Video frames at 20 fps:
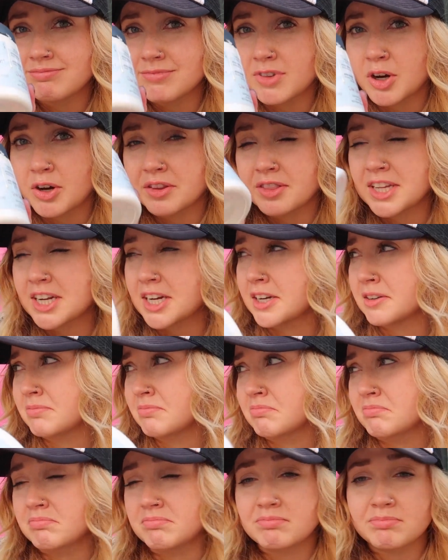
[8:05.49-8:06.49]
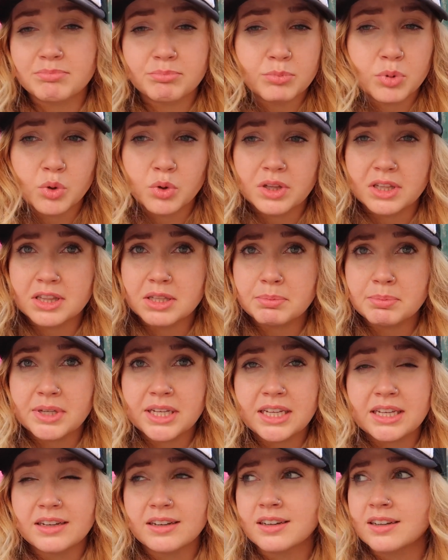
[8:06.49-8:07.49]
on there, pull in the
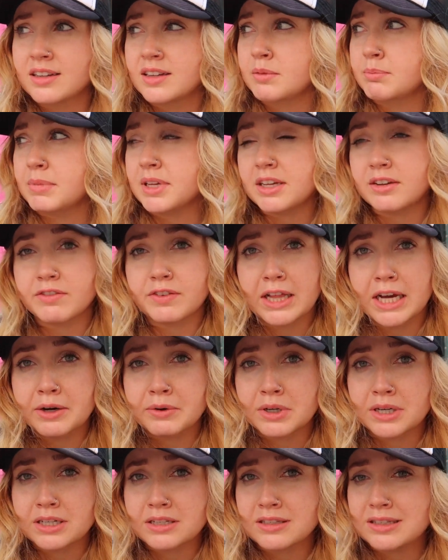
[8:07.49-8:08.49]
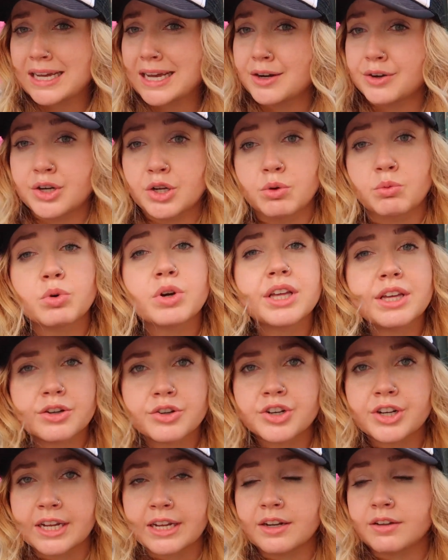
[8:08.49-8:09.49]
pink flowers. I don't know, we'll get
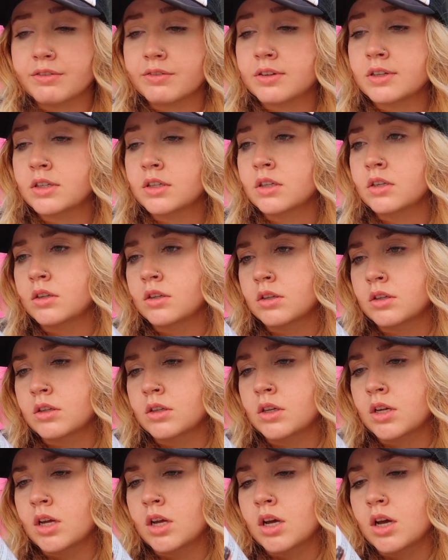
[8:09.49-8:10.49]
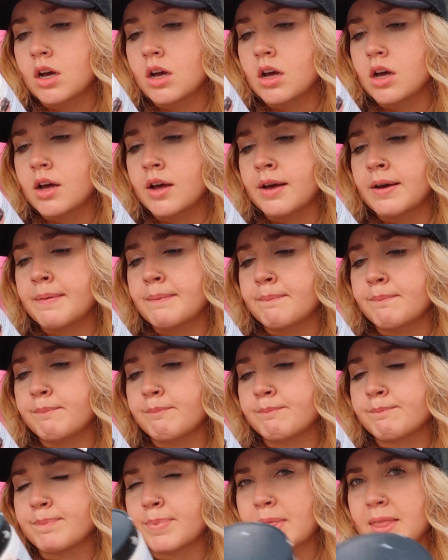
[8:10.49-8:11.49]
creative. I
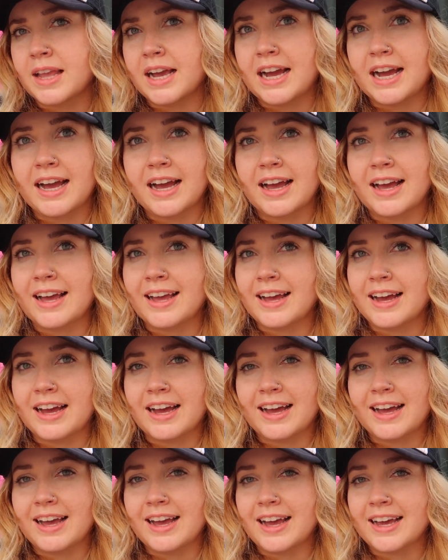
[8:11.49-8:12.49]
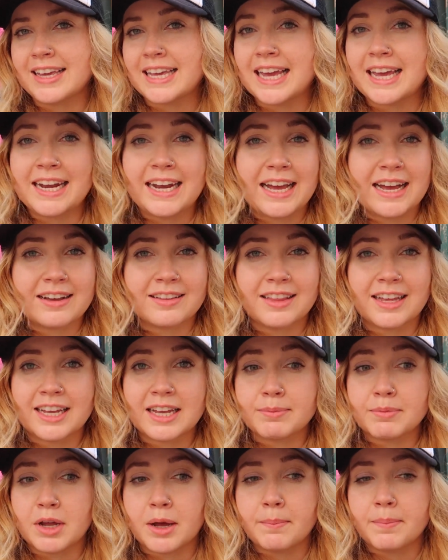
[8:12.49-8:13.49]
can't act like
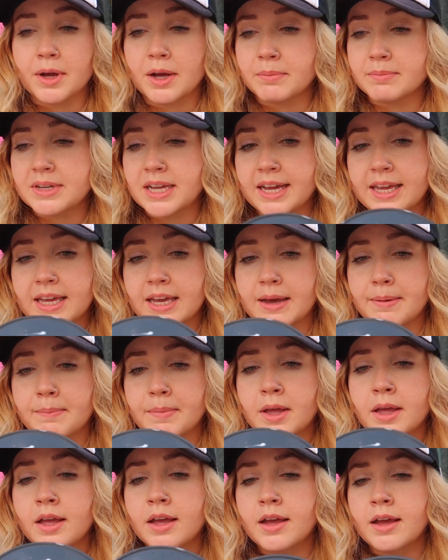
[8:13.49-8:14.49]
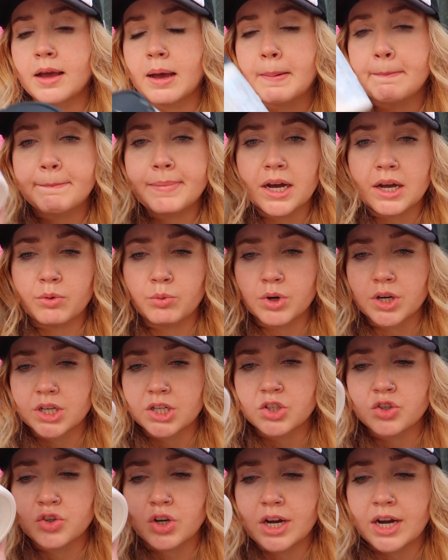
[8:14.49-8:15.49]
I'm not bummed. I am, but we're gonna
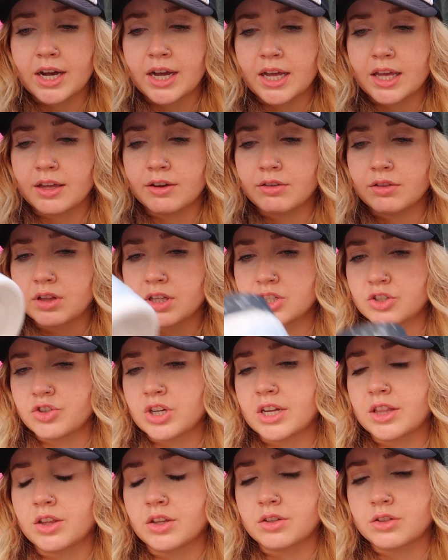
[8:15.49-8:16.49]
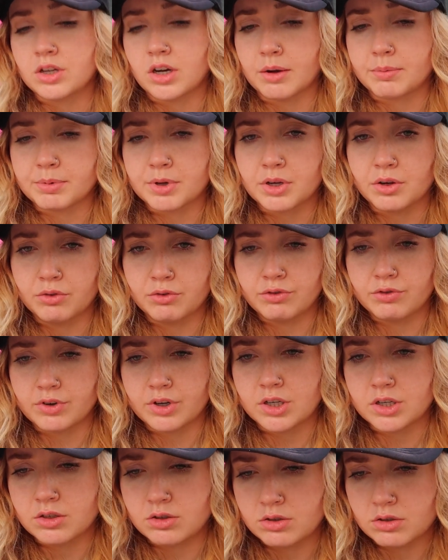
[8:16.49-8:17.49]
try. Let's try the top coat
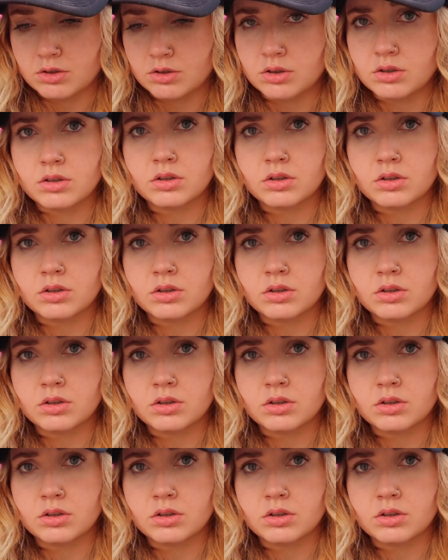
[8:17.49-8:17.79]
first.